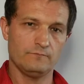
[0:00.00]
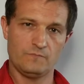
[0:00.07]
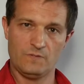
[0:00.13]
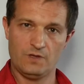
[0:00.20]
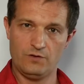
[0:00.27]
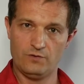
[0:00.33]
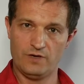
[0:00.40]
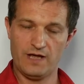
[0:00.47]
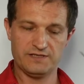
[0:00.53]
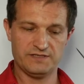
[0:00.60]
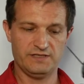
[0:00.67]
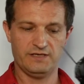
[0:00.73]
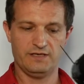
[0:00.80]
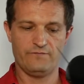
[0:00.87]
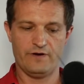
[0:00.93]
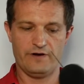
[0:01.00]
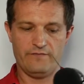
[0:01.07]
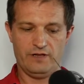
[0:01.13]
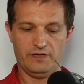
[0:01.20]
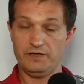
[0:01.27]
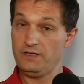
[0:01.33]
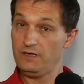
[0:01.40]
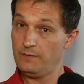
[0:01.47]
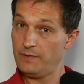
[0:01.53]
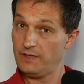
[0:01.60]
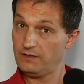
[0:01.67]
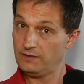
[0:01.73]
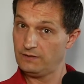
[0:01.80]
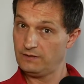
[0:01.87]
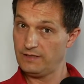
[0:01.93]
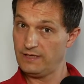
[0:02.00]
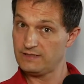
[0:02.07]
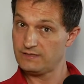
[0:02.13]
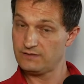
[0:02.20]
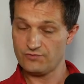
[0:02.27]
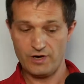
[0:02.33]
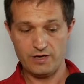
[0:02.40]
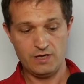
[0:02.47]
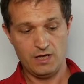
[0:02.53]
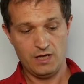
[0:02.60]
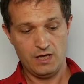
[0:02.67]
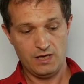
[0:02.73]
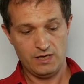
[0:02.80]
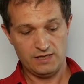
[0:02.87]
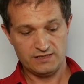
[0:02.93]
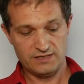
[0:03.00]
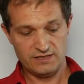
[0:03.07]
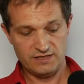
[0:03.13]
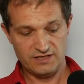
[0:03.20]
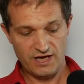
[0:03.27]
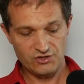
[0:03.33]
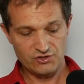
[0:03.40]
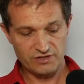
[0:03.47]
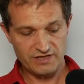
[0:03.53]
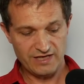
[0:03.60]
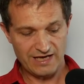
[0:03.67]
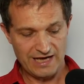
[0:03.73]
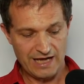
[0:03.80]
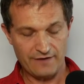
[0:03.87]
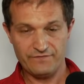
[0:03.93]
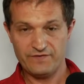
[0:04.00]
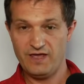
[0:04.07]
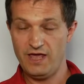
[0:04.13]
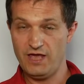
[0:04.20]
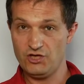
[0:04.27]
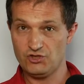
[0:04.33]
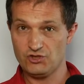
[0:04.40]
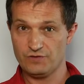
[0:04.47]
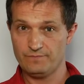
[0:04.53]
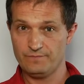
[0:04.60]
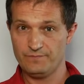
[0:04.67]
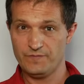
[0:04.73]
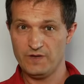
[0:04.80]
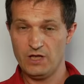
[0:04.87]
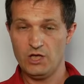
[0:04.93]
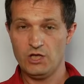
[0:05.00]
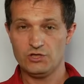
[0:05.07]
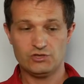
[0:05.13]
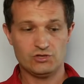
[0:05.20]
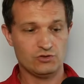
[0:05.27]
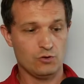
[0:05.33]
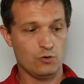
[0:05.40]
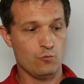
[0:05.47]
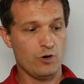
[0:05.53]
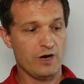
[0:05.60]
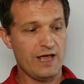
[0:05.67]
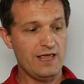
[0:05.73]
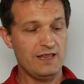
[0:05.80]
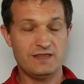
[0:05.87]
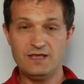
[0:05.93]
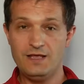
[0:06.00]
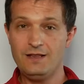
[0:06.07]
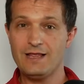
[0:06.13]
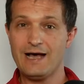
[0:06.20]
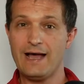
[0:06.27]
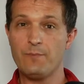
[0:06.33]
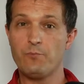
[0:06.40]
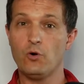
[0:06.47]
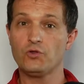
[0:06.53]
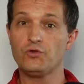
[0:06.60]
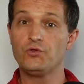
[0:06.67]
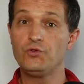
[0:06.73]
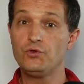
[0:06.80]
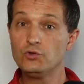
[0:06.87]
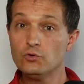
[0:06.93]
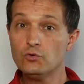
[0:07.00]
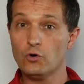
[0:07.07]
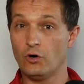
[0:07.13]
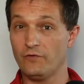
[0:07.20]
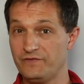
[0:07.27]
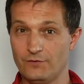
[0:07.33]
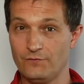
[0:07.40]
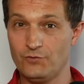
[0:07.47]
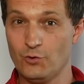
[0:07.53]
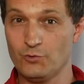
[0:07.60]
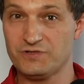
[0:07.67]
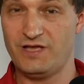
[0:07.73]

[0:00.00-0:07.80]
you can't see that very well here, but let's try, is that it's actually the half cage. So what I did, I bought two of those